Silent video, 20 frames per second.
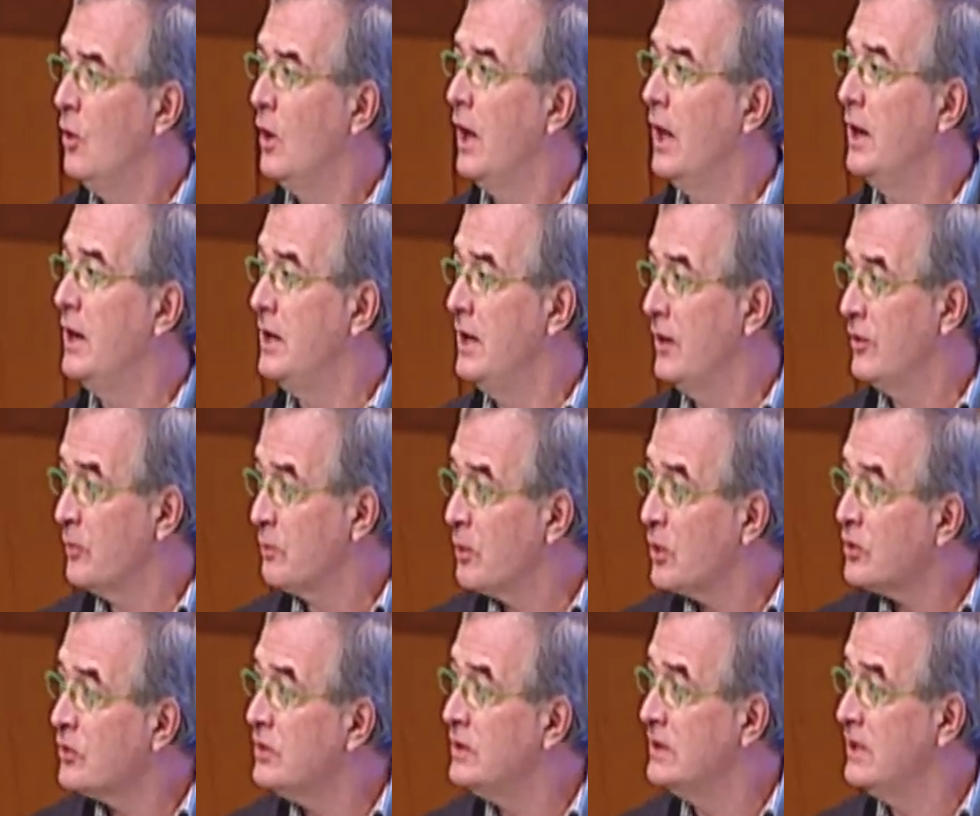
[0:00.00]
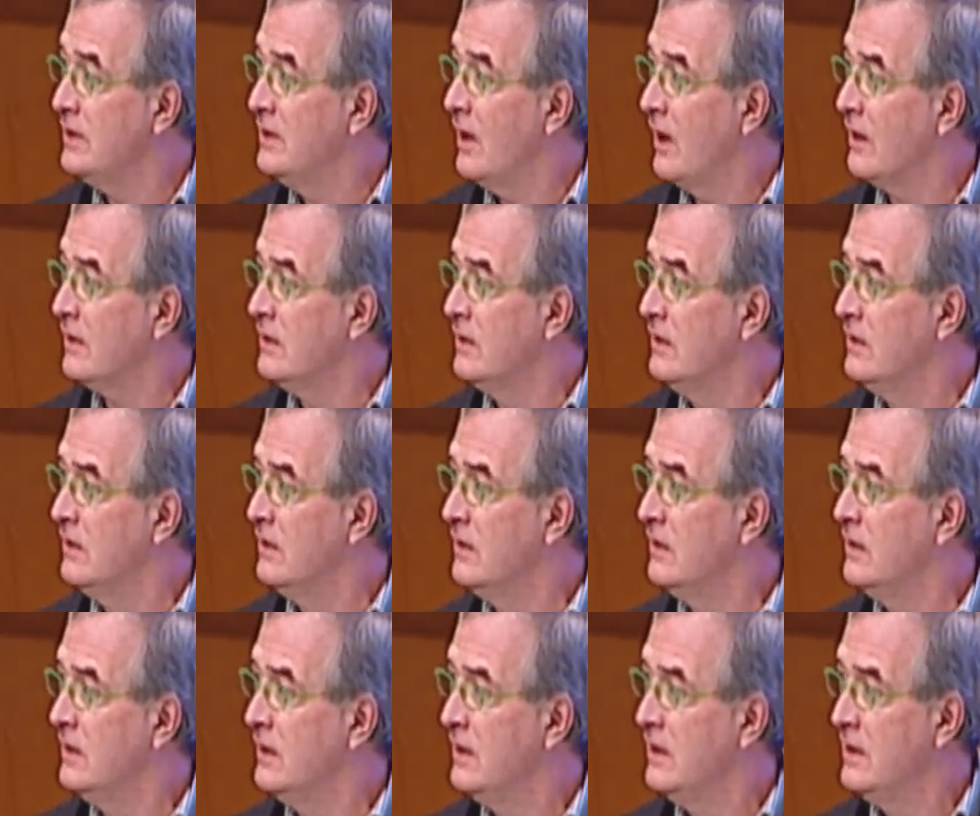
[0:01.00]
and another person did not.
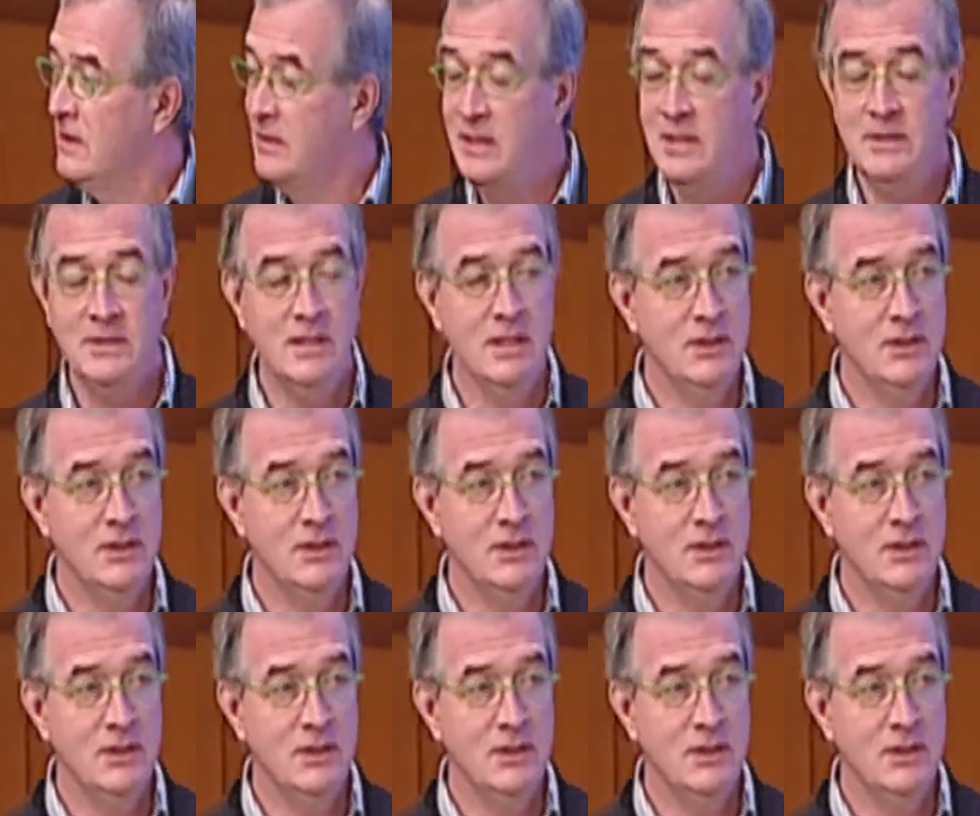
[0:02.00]
This